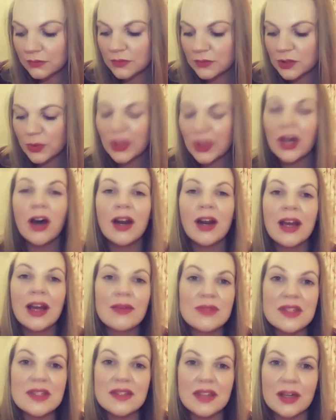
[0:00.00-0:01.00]
we can't have
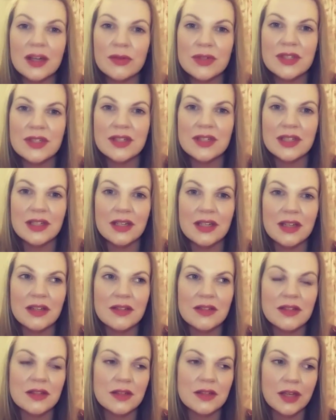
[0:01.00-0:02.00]
these guarantees
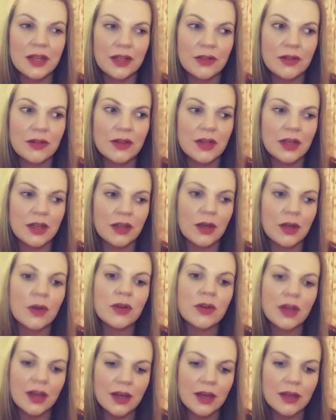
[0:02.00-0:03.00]
and then think,
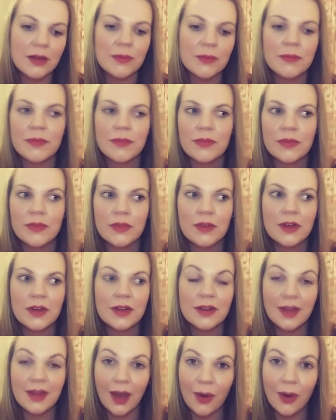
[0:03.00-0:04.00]
okay,
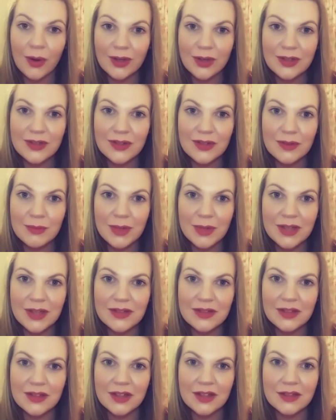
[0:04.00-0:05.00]
now I can commit to
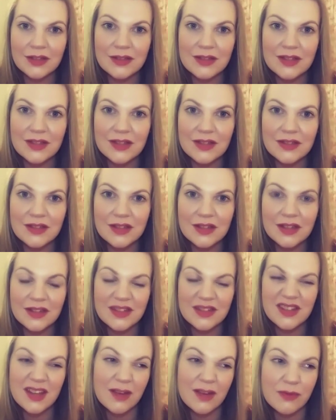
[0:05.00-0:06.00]
this. It's it's
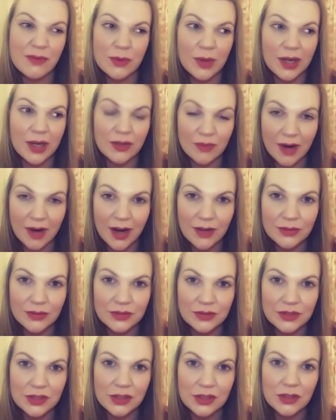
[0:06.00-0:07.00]
the other way
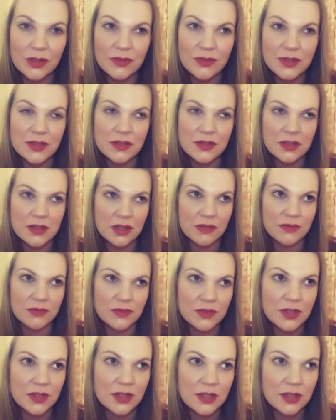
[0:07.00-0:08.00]
round. A lot of this stuff
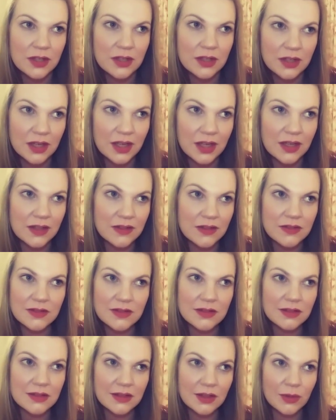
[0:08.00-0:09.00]

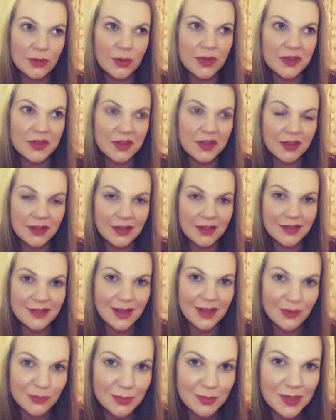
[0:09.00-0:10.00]
is we think things
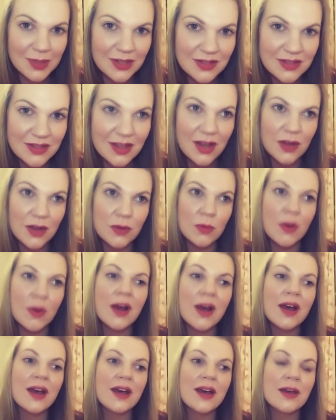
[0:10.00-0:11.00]
have to be a certain
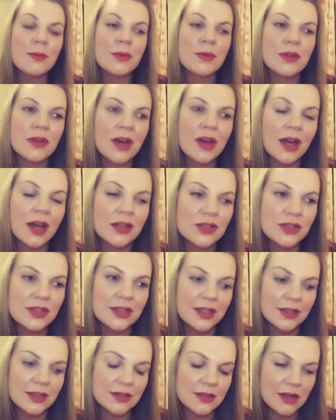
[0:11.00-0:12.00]
way, but actually
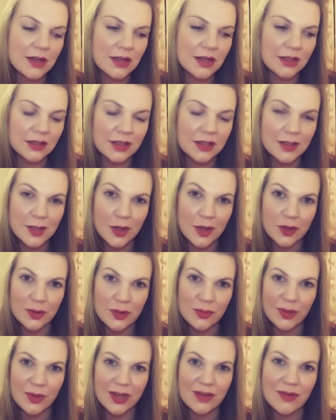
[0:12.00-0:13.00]
it's kind of like the other
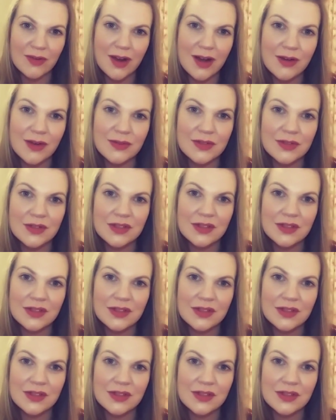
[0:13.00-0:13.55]
way round.